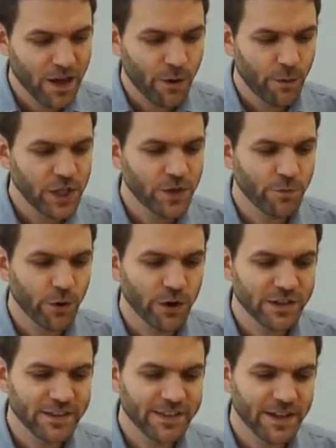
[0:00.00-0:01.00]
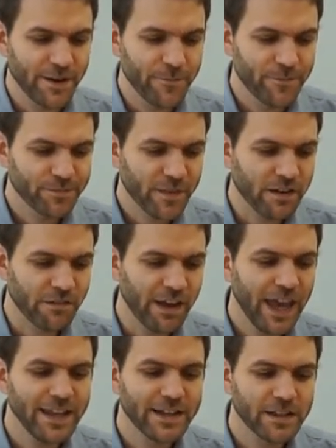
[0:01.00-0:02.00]
which was
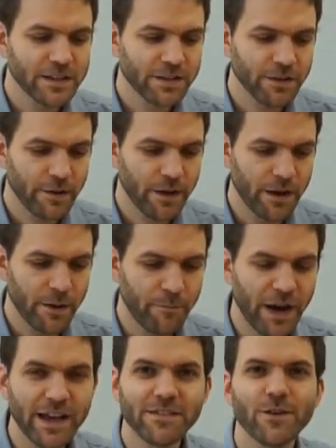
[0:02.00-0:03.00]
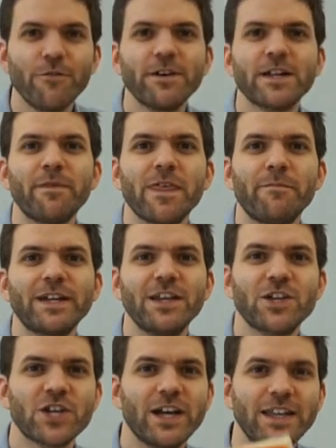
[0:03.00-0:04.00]
created by a Soviet
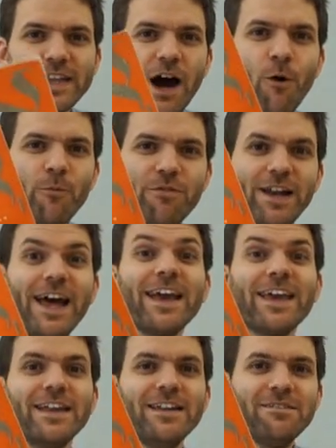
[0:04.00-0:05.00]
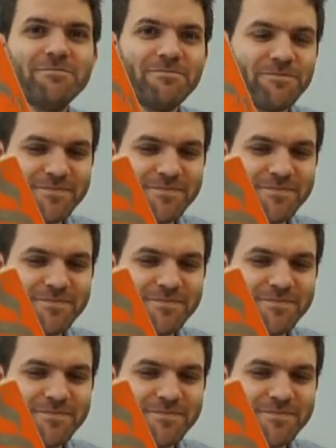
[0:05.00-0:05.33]
mathematician, Naum Vilenkin.